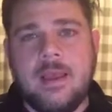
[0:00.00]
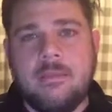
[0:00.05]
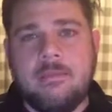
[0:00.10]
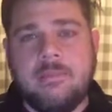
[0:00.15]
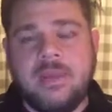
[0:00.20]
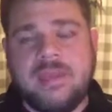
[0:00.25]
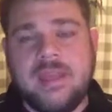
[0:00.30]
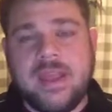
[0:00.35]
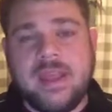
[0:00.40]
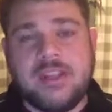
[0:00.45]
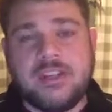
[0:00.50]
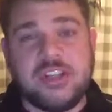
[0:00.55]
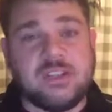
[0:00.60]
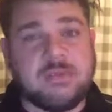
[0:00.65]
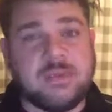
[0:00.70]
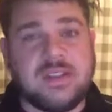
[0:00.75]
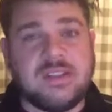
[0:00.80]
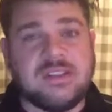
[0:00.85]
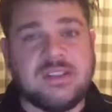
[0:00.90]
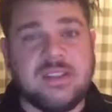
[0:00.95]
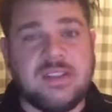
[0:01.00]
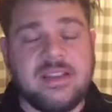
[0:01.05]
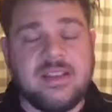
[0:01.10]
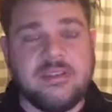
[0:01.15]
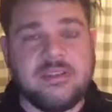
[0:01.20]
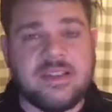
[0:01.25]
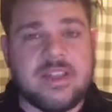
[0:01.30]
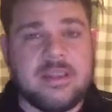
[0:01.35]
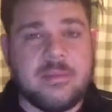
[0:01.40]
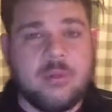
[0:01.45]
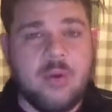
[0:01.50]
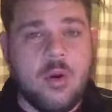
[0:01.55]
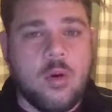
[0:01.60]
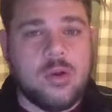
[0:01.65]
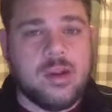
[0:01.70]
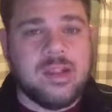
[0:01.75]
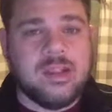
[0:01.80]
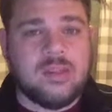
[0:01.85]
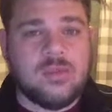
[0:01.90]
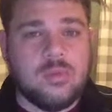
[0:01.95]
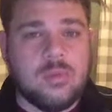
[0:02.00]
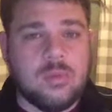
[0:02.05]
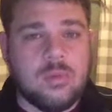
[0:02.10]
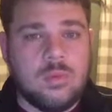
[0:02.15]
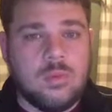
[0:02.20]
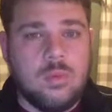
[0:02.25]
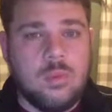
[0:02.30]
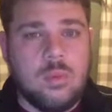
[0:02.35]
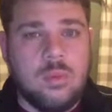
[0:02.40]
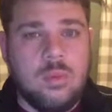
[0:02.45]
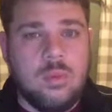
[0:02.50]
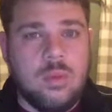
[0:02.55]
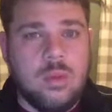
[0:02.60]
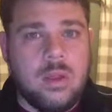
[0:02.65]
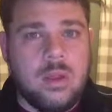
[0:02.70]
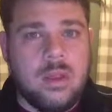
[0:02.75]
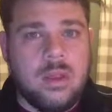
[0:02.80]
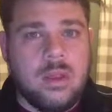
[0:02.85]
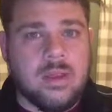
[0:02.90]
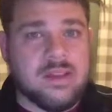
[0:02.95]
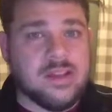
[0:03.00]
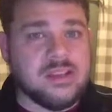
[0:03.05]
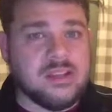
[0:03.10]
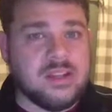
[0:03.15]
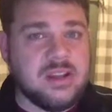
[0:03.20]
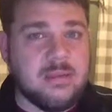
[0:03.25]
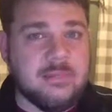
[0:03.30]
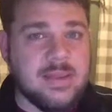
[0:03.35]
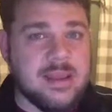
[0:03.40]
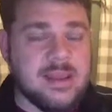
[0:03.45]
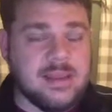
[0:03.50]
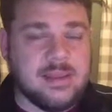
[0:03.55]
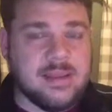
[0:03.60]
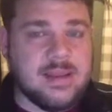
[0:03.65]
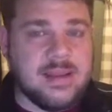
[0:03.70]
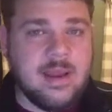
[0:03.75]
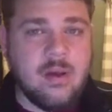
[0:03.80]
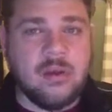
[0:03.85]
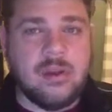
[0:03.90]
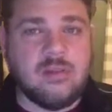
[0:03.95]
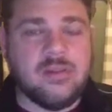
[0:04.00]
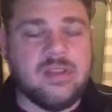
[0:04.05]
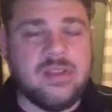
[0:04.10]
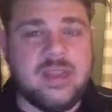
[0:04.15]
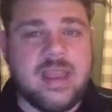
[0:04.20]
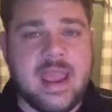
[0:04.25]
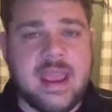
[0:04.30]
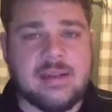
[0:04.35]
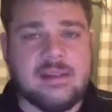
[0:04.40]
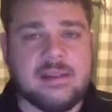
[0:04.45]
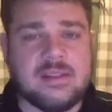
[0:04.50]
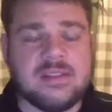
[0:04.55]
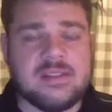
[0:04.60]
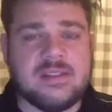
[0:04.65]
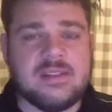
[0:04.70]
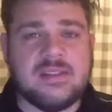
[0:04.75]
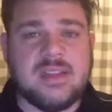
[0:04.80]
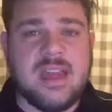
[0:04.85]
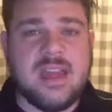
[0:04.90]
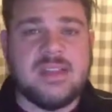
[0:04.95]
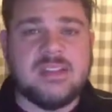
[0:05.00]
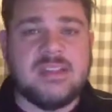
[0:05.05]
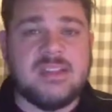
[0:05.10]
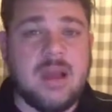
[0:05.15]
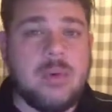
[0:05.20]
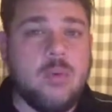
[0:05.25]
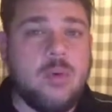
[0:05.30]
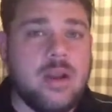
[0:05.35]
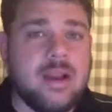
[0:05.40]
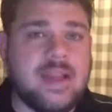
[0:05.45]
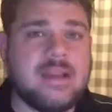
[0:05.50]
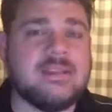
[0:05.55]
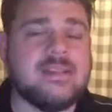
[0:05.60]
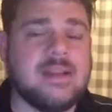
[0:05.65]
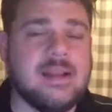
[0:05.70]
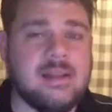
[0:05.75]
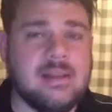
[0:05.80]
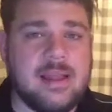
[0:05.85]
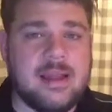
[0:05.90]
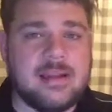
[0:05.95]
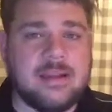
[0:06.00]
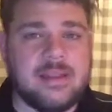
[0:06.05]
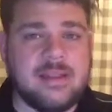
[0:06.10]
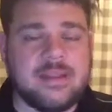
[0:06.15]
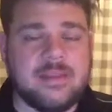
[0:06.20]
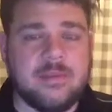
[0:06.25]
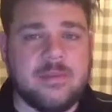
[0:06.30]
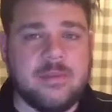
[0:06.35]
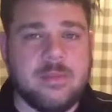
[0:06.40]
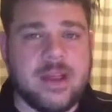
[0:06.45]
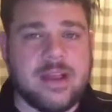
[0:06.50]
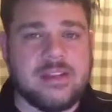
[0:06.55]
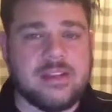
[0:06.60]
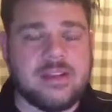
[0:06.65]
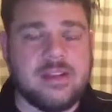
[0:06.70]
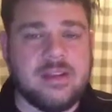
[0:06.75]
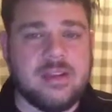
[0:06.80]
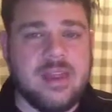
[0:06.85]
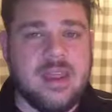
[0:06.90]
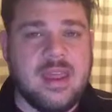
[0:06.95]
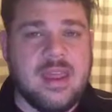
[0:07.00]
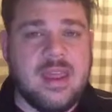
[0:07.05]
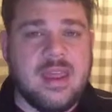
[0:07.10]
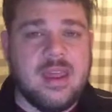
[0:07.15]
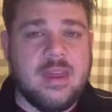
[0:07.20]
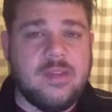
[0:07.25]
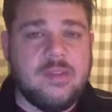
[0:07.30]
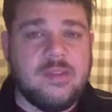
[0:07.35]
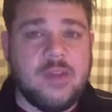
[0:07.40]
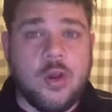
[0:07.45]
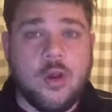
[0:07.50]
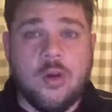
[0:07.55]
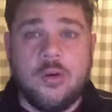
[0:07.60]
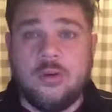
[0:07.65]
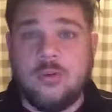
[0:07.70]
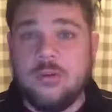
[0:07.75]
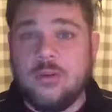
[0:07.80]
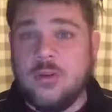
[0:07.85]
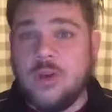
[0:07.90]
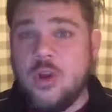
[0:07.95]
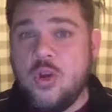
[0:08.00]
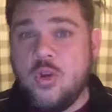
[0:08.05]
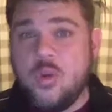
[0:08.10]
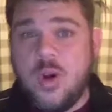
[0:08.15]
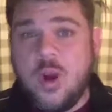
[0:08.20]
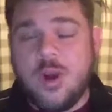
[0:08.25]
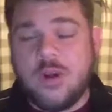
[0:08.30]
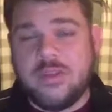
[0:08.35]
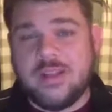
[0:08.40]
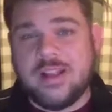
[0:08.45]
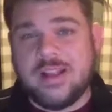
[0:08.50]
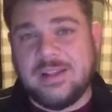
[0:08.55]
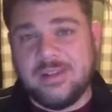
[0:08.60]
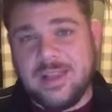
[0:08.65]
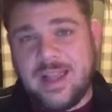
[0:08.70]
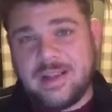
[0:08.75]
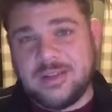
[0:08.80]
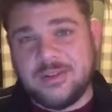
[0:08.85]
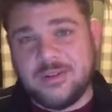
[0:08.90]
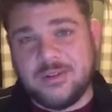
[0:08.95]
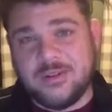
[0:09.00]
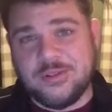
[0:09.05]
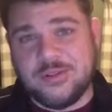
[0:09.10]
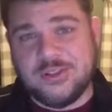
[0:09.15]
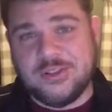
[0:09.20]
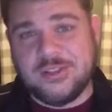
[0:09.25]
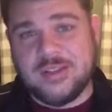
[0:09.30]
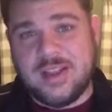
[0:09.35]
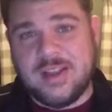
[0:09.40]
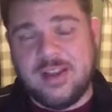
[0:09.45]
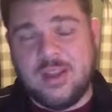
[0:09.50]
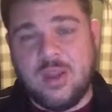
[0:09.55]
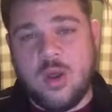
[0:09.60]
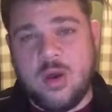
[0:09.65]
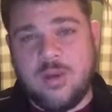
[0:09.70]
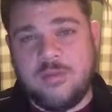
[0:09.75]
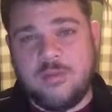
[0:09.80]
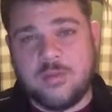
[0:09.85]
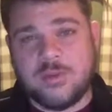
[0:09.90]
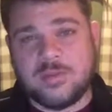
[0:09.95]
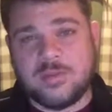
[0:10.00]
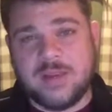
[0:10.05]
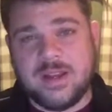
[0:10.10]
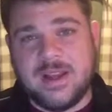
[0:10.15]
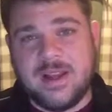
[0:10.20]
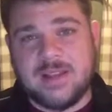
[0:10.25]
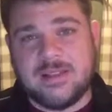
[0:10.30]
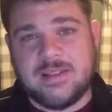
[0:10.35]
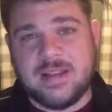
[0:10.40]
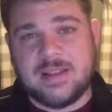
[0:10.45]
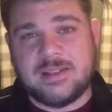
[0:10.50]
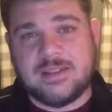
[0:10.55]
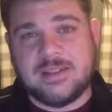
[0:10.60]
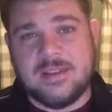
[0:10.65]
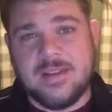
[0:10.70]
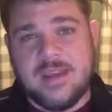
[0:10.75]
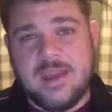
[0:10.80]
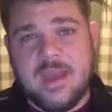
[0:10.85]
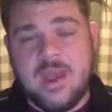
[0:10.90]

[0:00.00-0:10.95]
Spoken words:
But then just because the leader set the priorities, it doesn't immediately now go to the analysts. Someone has to collect this information. So who are the collectors in a law enforcement context?